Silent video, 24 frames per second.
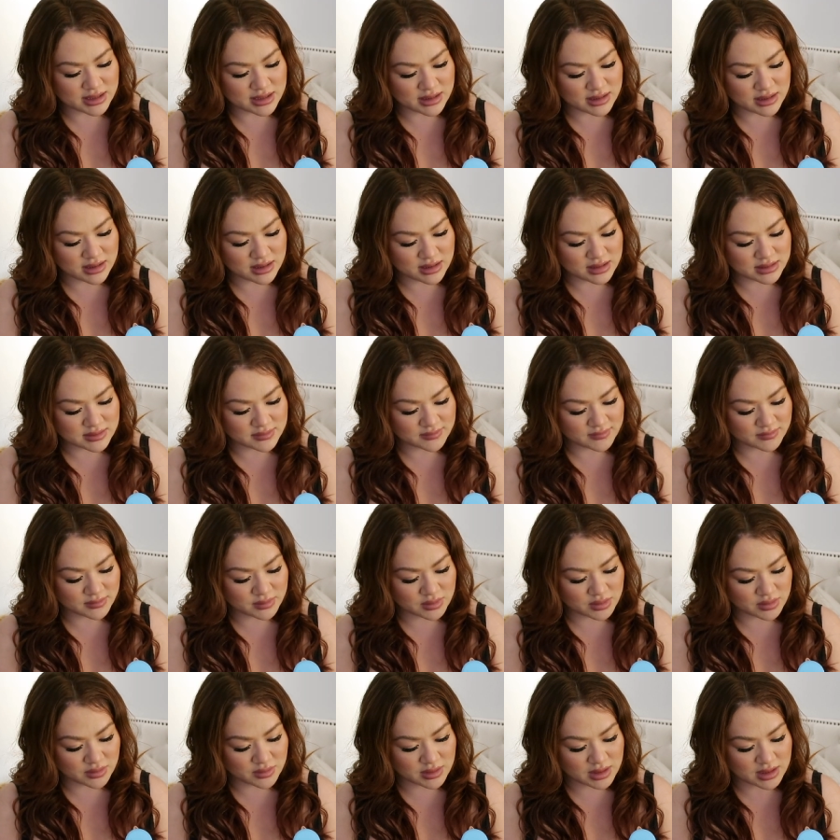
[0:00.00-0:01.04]
I think it's from
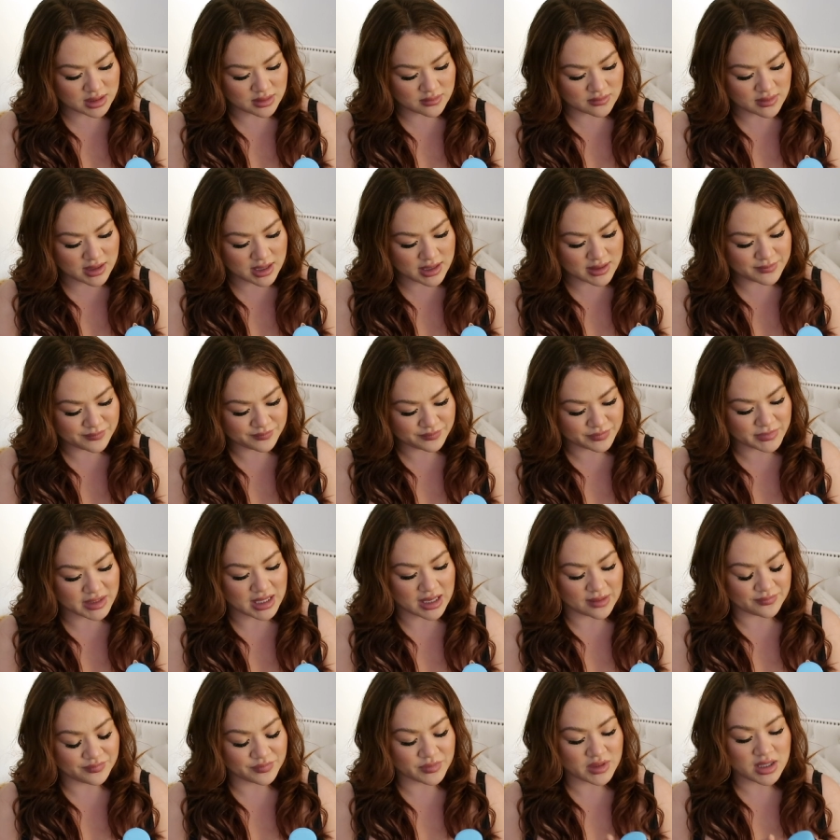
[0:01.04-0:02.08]
Korea, right?
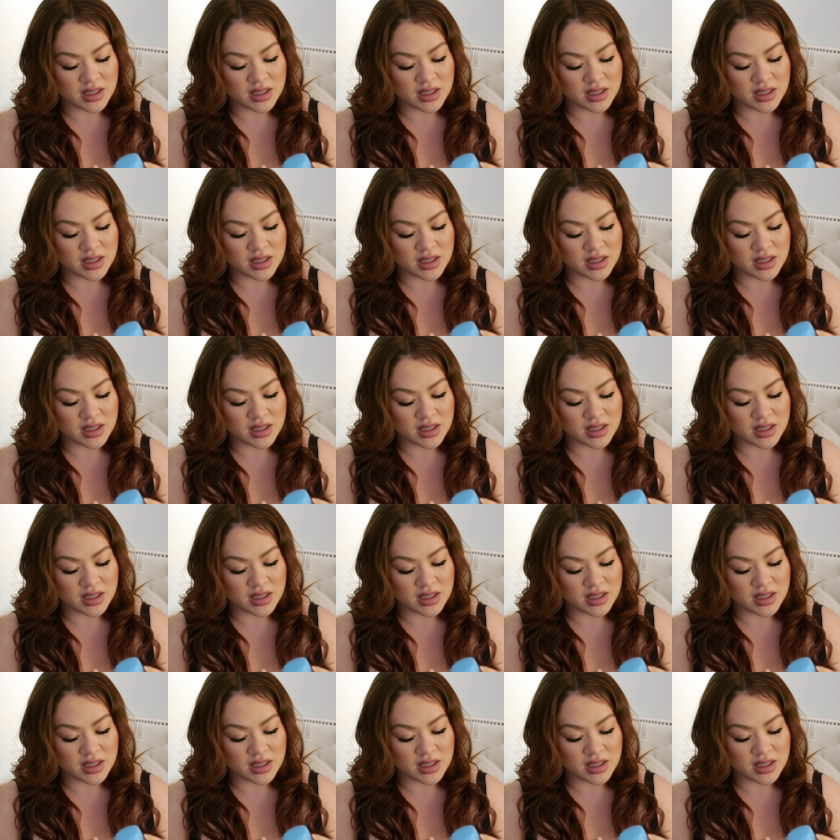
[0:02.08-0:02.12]
Yeah.